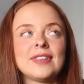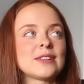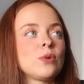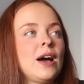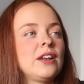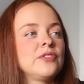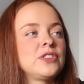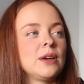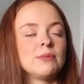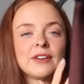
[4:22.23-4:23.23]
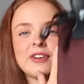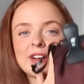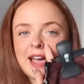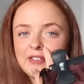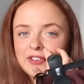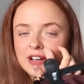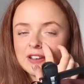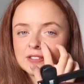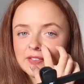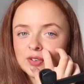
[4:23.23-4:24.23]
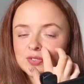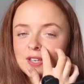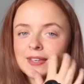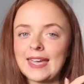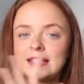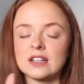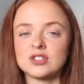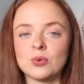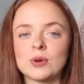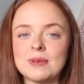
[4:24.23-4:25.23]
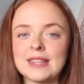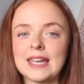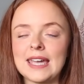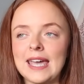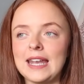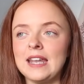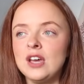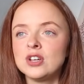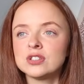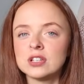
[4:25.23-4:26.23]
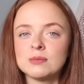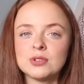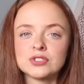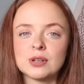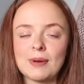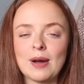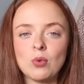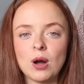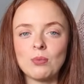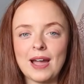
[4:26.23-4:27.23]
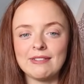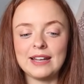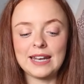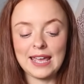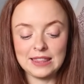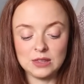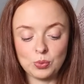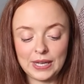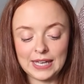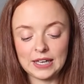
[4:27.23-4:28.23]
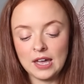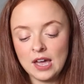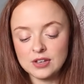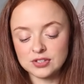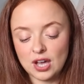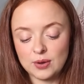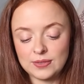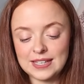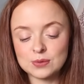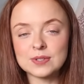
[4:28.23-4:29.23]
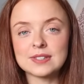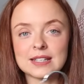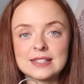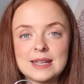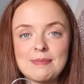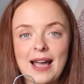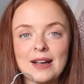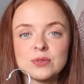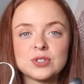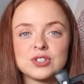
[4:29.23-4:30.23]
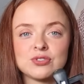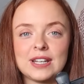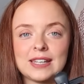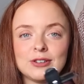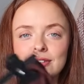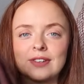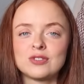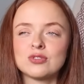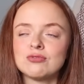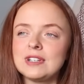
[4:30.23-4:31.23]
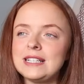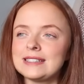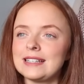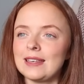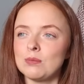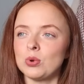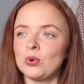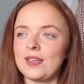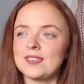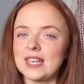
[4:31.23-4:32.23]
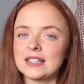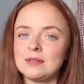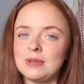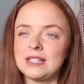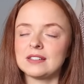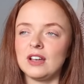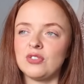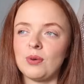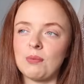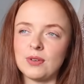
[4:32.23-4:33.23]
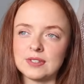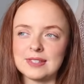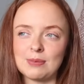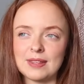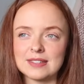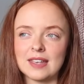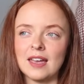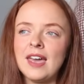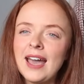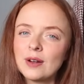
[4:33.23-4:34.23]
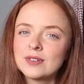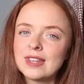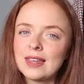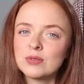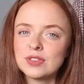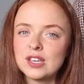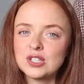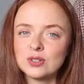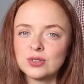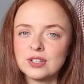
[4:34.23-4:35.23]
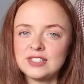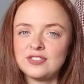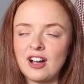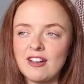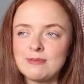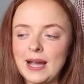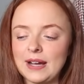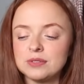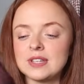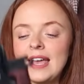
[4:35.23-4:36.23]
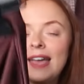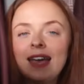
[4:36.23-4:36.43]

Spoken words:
that's why I love them. They're very effortless. I've got 2 kids. I don't want to be thinking too much about what I'm wearing in the week. So this was £16, which is really good because I've just recently bought a satin midi skirt from Marks and Spencer, and I'll say that was £30 or £35. £20.